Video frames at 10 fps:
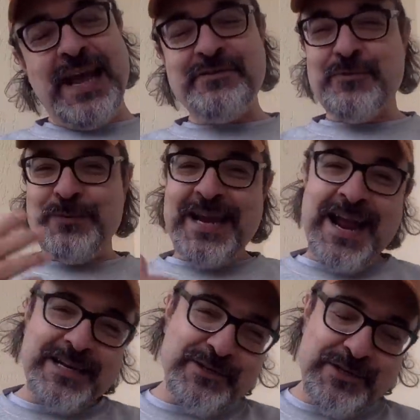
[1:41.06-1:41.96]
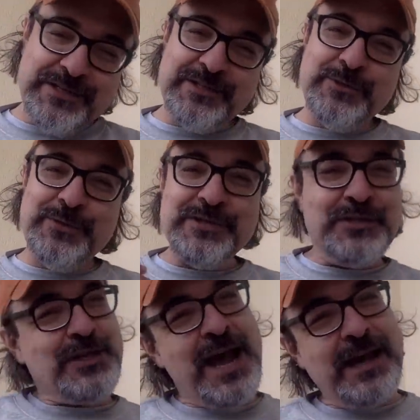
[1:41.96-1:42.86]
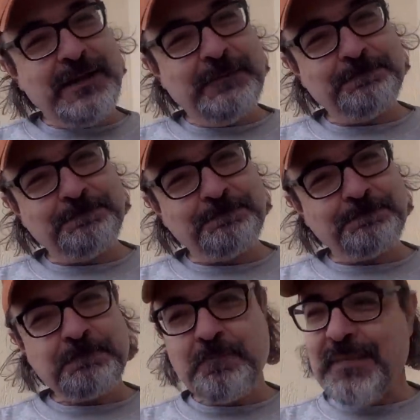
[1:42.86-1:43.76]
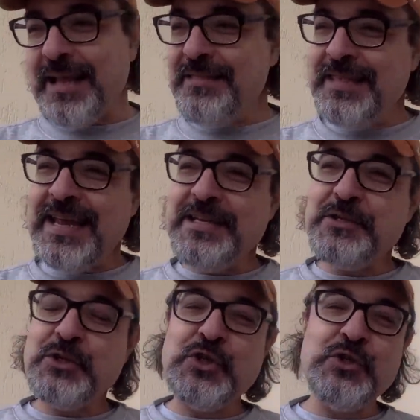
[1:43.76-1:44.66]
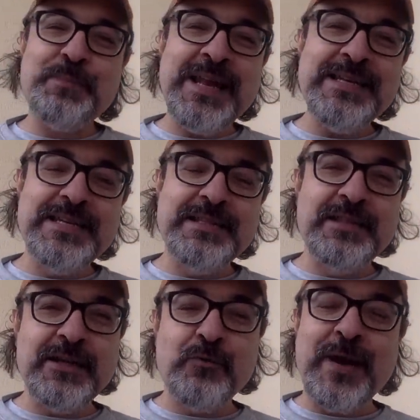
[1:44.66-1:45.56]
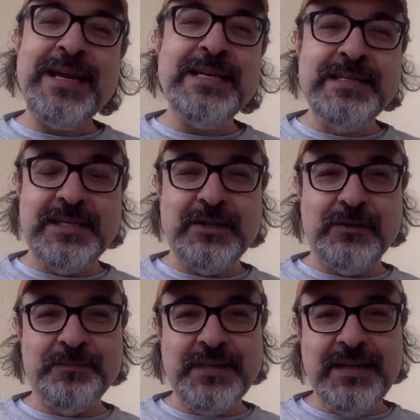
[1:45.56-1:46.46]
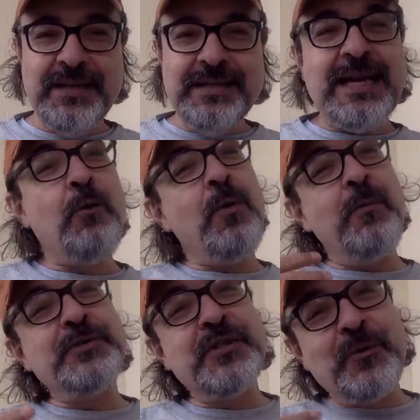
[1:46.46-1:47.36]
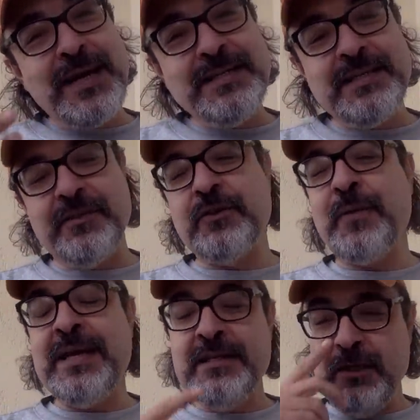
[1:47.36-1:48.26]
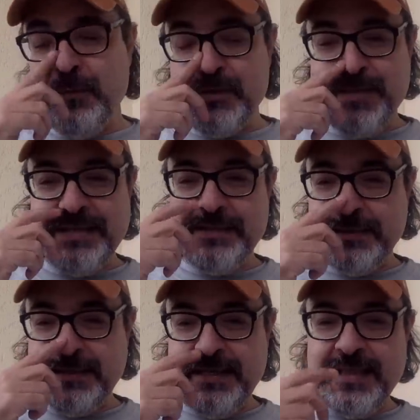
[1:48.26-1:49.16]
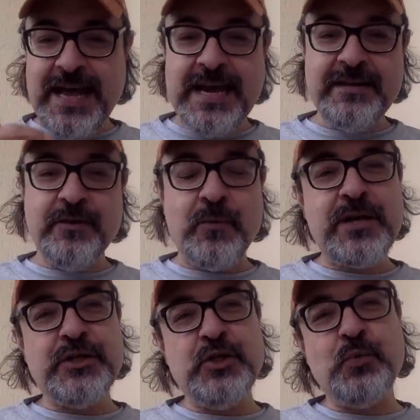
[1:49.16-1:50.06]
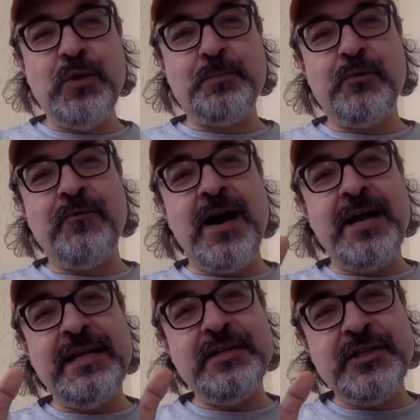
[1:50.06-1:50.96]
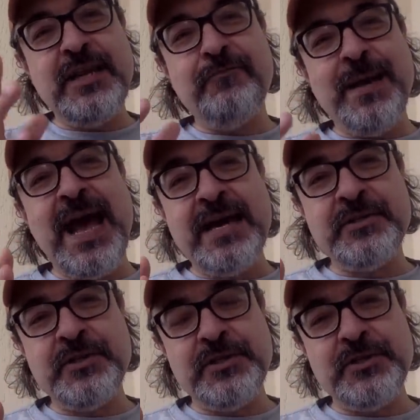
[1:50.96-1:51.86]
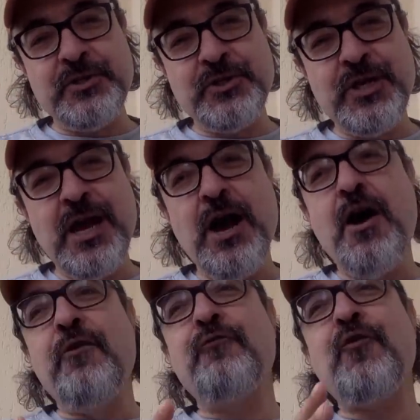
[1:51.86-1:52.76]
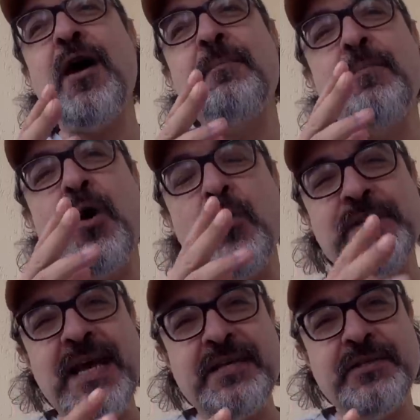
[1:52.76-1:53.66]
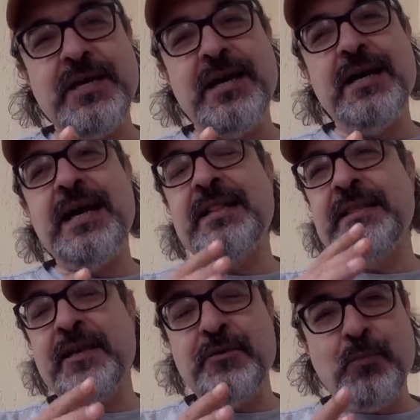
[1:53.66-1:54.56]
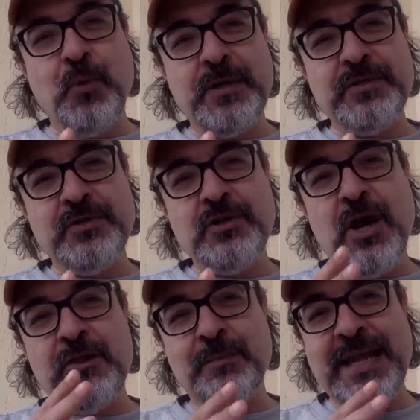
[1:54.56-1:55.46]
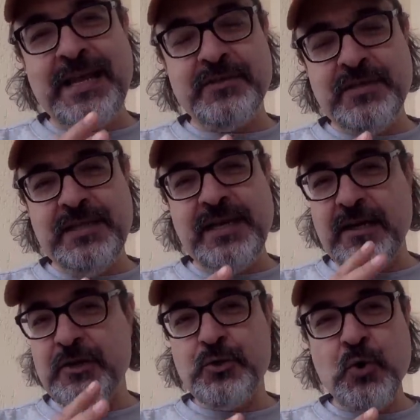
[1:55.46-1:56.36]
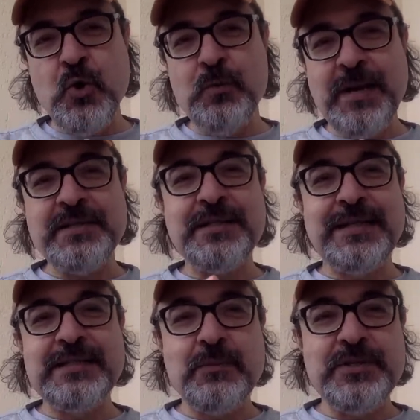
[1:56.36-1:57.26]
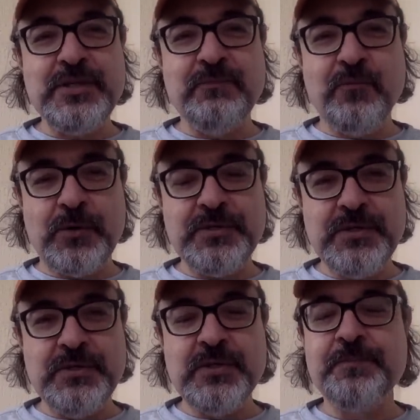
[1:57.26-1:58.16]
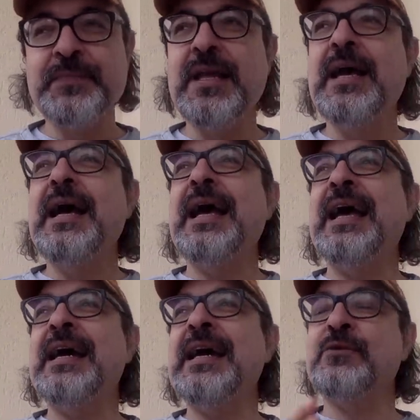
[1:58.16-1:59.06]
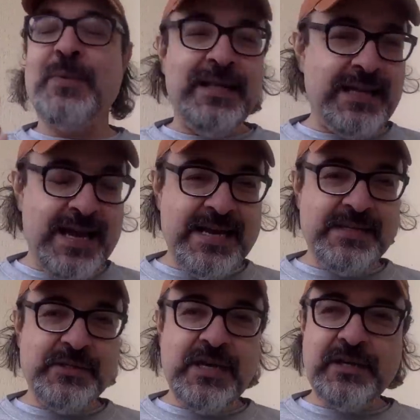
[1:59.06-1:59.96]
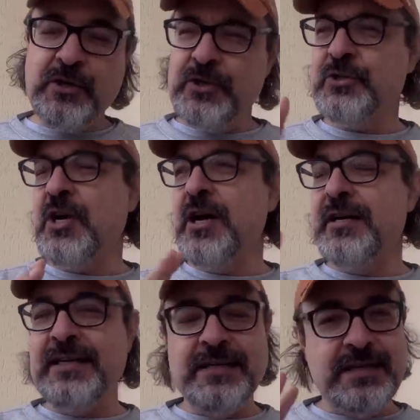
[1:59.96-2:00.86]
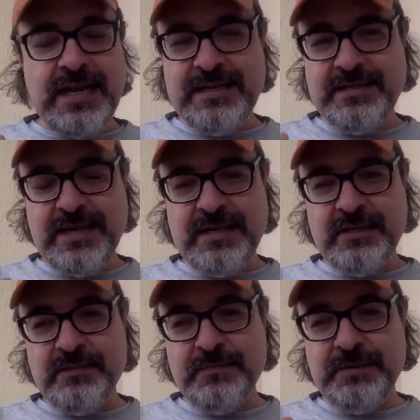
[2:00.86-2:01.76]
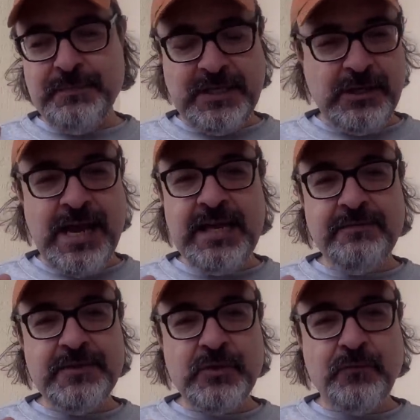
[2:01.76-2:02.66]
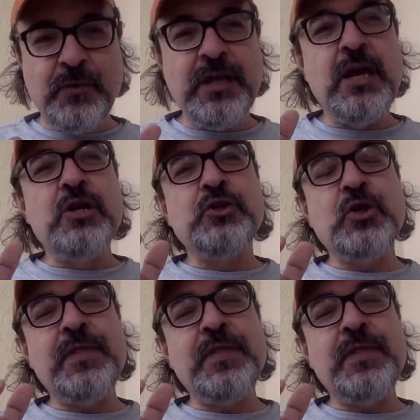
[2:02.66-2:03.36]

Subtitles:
as a reaction to this attack, they suspended the grain deal. Now, what was the grain deal? The grain deal was basically that the Russians would provide a safe passage from Odessa and the other ports on the Black Sea that are controlled by Zelensky regime forces, as well as Kherson and Mykolaiv and so forth, so